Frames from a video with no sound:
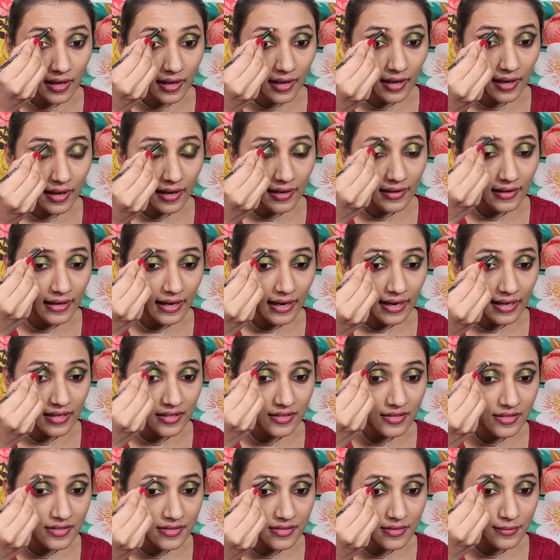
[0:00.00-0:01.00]
And I'll
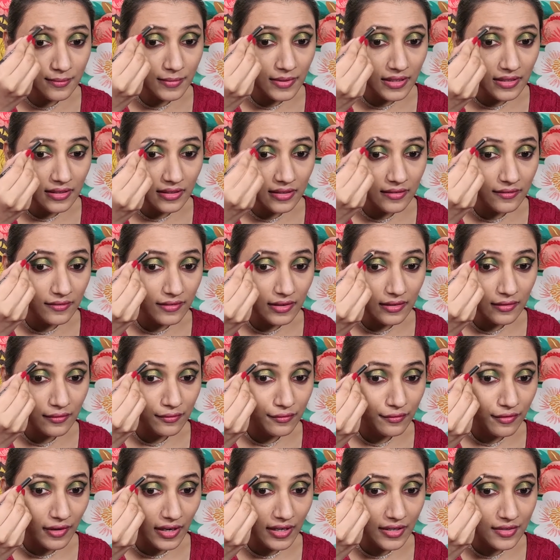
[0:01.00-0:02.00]
just be giving
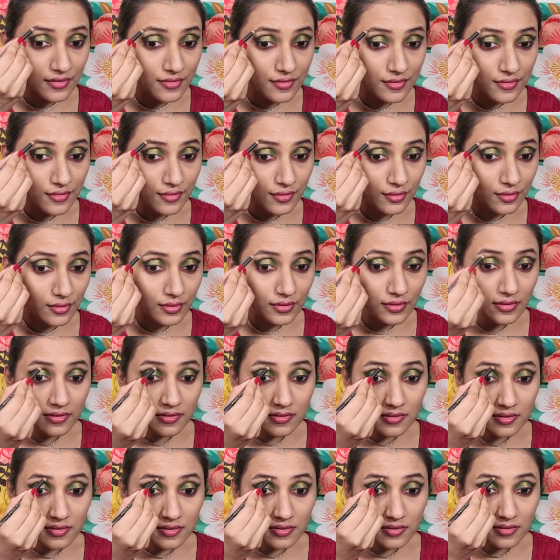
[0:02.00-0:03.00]
fine
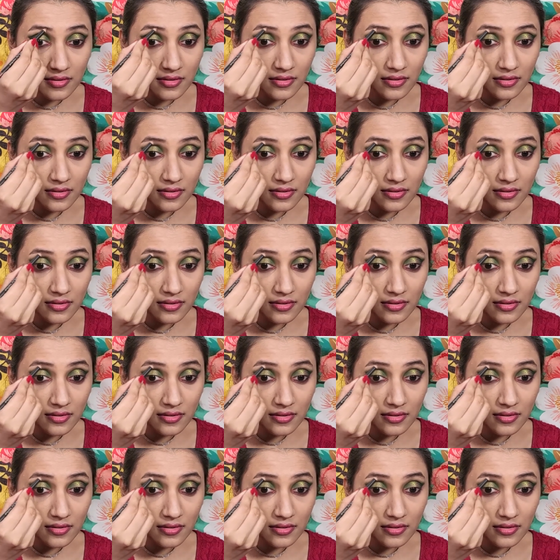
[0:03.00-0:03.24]
strokes.